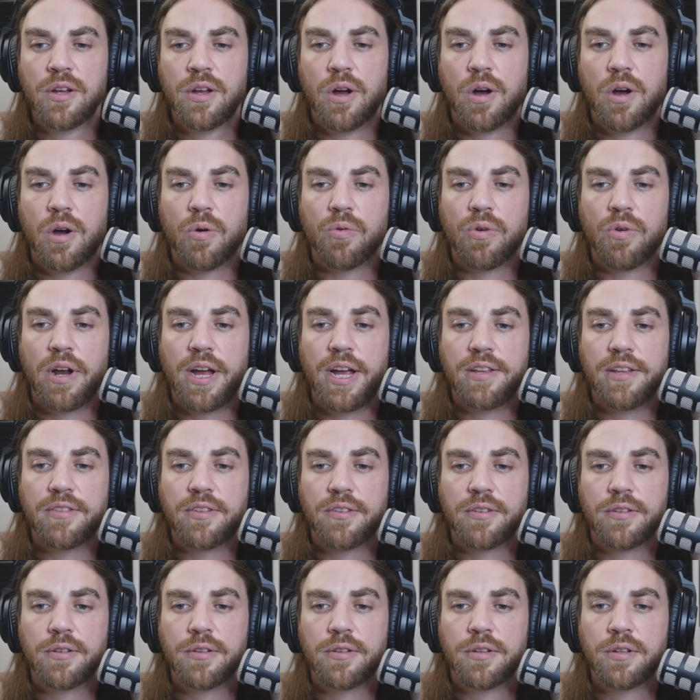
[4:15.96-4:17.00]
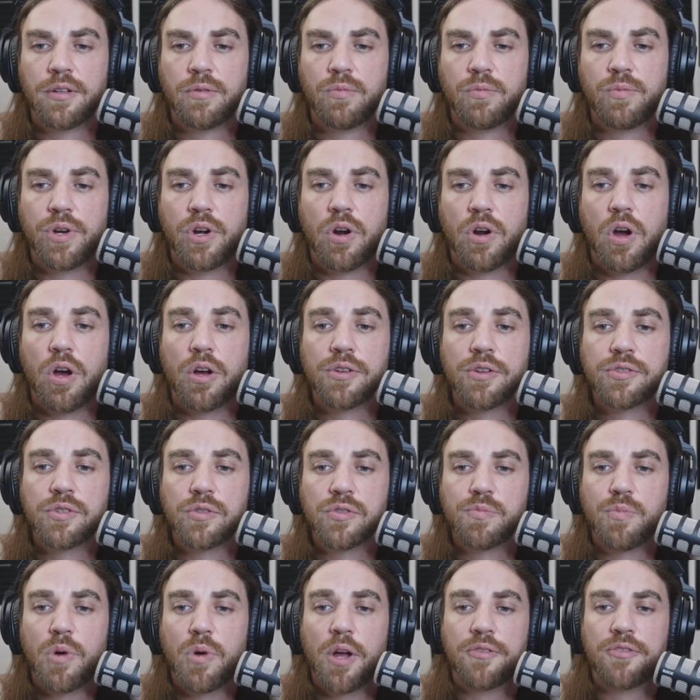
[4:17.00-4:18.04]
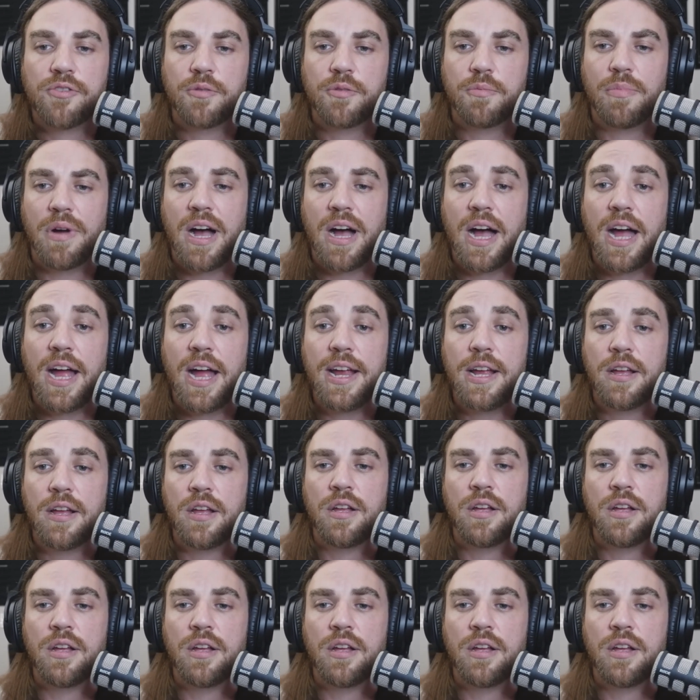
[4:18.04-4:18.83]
All right. We are also sponsored by